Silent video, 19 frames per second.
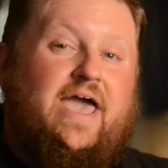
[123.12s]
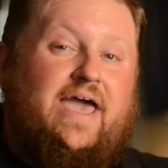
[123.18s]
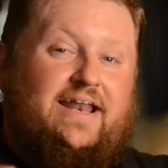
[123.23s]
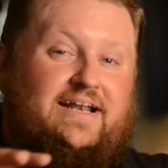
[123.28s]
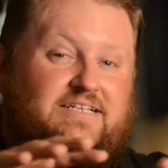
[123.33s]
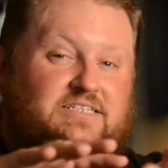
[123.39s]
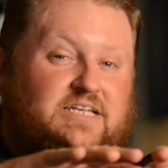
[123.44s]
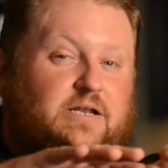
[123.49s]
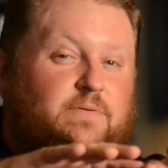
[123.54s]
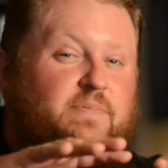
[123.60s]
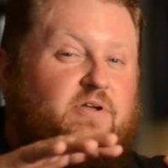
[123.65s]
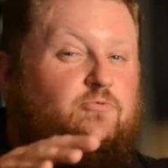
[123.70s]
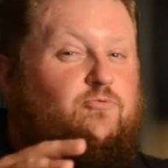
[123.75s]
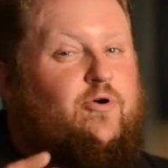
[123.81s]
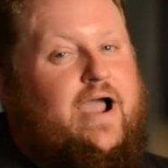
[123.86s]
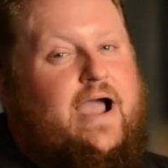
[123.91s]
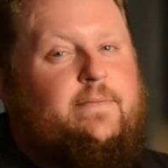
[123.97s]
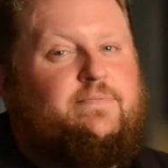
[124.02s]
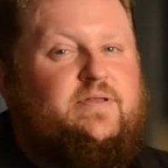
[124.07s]
And it's gonna be
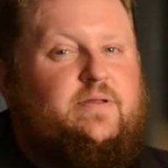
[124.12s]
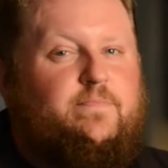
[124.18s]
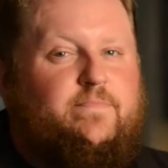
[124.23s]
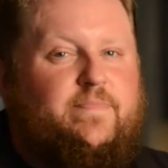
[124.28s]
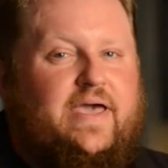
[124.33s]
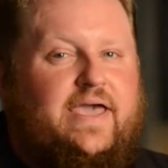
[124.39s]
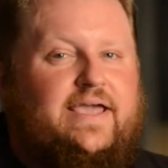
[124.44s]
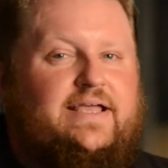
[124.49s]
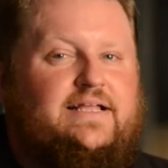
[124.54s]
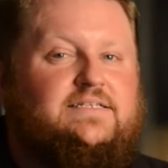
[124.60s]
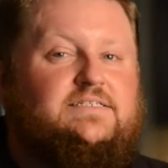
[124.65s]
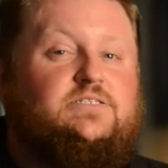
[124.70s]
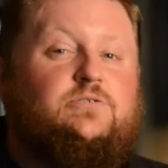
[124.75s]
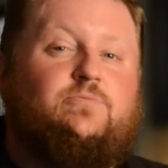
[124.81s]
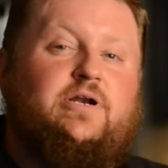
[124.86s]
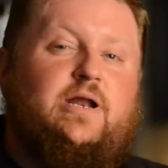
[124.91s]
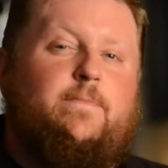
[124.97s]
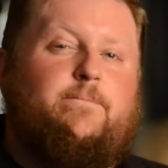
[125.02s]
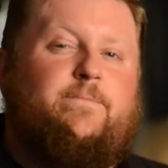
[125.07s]
wrapped in bacon, so
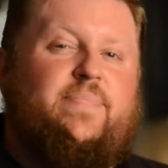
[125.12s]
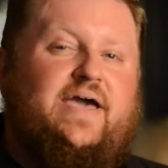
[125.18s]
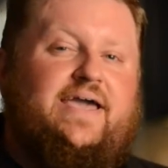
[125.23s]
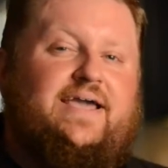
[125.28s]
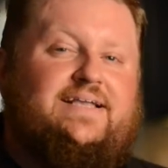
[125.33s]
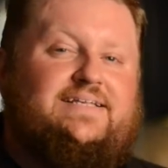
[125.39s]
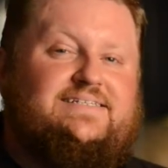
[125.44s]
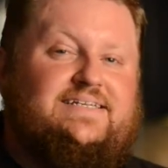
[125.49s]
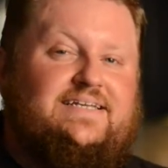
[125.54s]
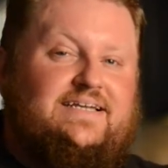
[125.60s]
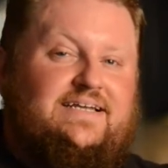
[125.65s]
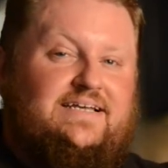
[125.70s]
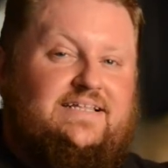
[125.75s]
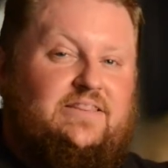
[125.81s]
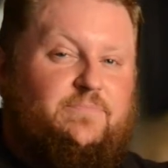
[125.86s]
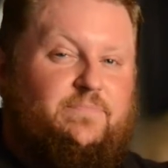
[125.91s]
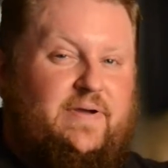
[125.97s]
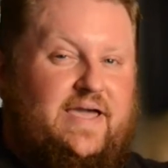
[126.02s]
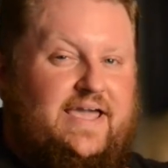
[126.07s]
when it bakes,
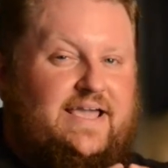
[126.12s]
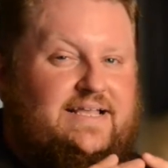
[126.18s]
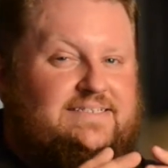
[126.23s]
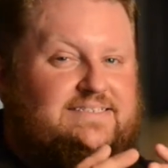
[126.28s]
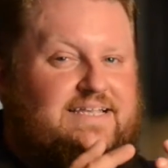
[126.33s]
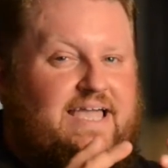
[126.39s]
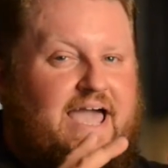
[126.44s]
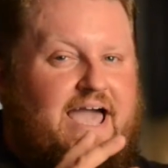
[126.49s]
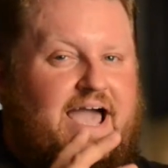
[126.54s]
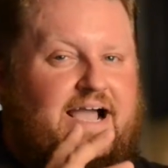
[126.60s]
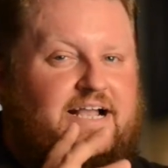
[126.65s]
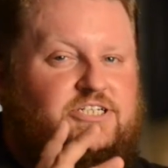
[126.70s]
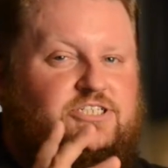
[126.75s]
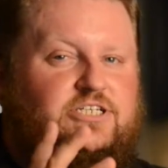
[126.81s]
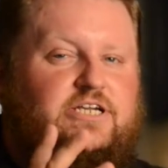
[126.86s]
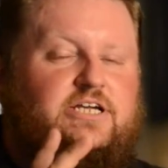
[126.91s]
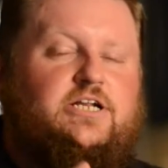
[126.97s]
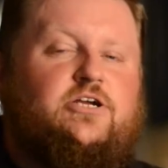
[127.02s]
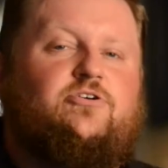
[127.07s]
the bacon's
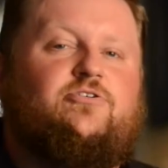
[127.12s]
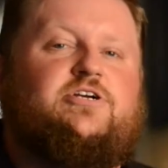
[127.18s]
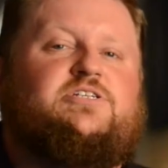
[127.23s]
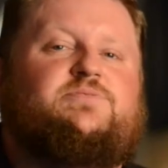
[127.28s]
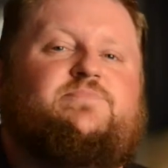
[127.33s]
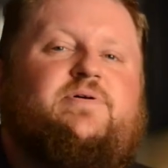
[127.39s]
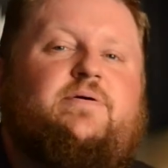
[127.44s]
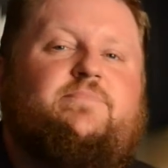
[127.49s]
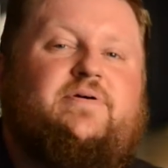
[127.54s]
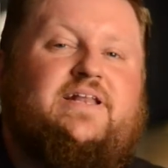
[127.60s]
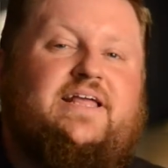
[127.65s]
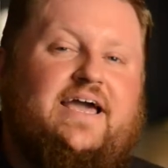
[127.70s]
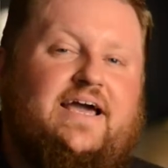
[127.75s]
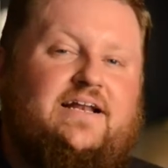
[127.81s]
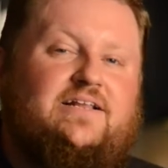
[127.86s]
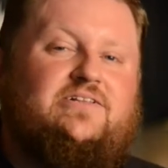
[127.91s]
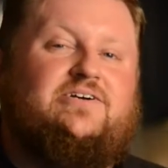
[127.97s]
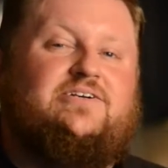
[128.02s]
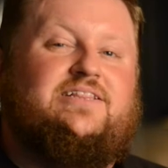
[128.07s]
actually gonna crisp up and
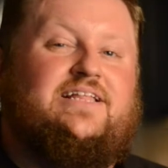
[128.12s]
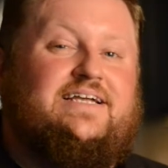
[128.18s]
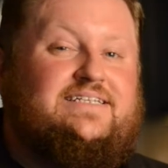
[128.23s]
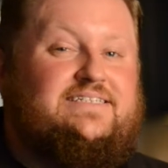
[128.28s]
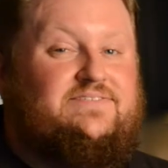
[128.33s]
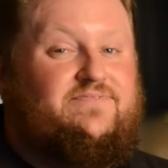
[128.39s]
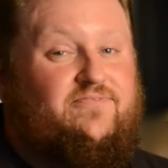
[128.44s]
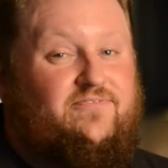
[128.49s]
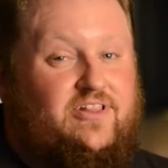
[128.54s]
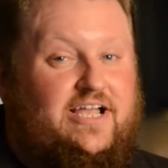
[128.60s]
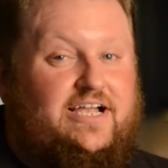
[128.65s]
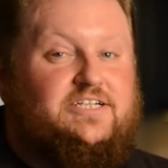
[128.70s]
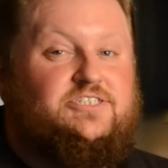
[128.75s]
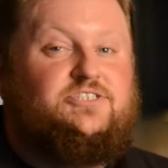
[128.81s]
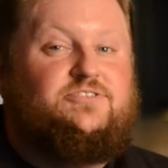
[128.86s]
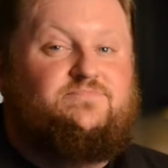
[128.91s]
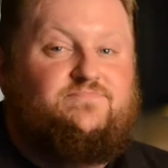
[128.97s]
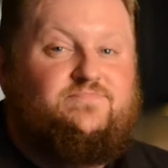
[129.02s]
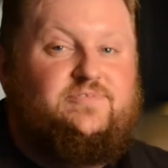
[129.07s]
kinda look like
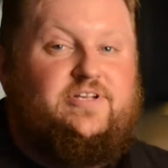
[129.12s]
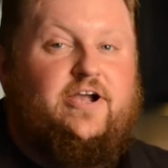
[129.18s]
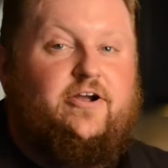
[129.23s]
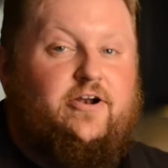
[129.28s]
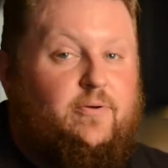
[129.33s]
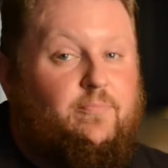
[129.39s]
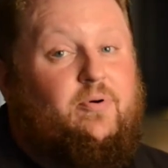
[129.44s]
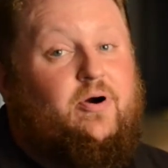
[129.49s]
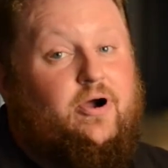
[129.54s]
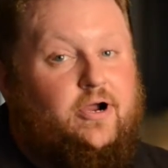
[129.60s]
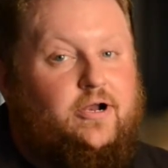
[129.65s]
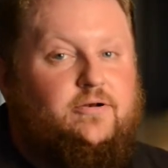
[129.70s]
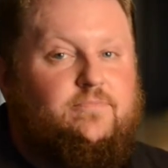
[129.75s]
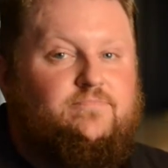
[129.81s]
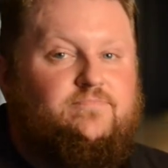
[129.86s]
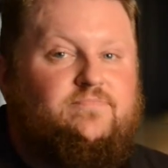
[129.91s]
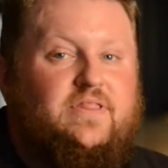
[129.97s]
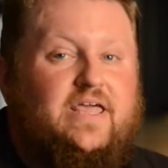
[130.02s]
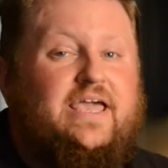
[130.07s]
flesh tearing apart.
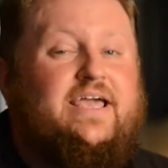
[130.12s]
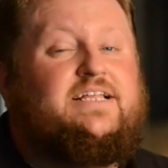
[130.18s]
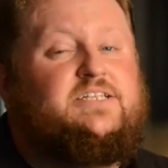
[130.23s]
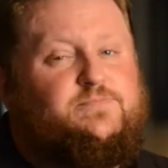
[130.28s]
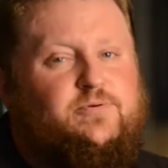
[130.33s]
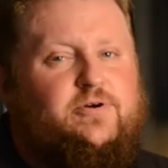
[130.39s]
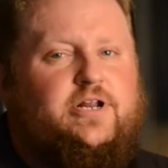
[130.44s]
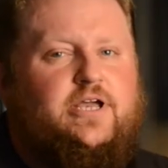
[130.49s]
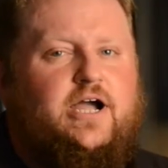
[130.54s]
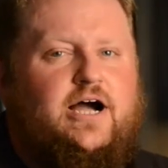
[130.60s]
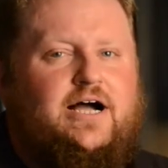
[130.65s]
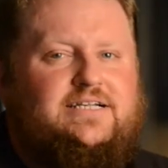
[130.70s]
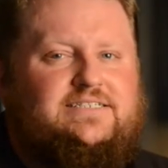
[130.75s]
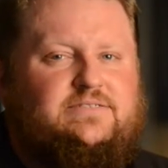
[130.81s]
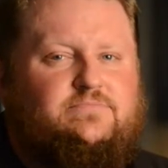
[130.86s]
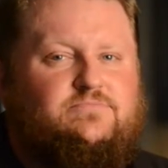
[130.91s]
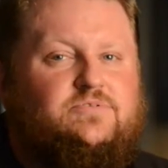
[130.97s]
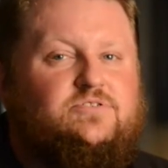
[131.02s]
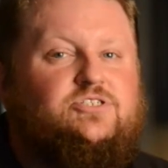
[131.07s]
It's pretty
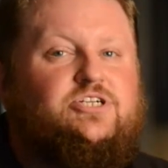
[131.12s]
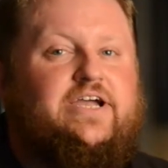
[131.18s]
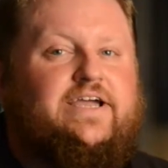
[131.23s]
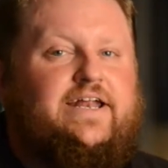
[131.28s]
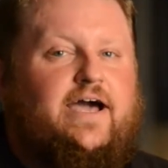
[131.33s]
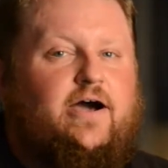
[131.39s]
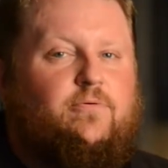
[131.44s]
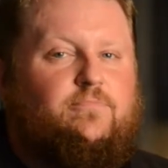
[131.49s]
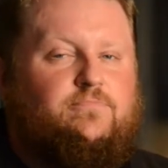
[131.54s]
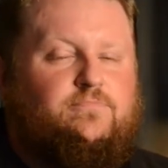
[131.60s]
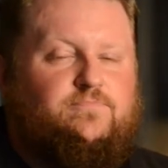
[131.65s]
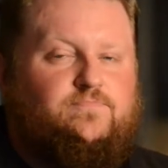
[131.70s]
awesome. Check it out.